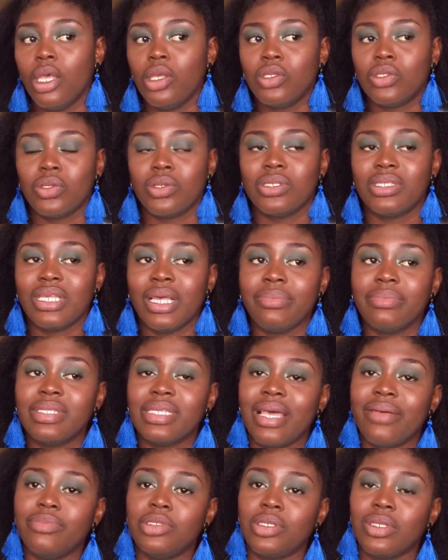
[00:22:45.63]
So
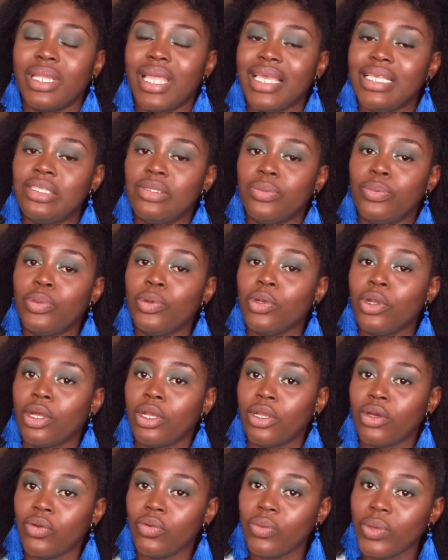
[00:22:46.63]
sometimes you like to put
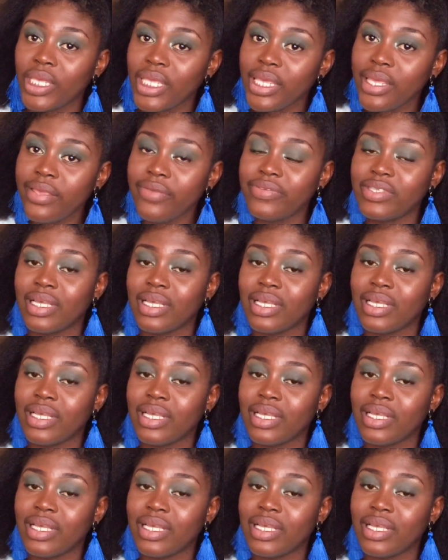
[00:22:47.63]
on a weave,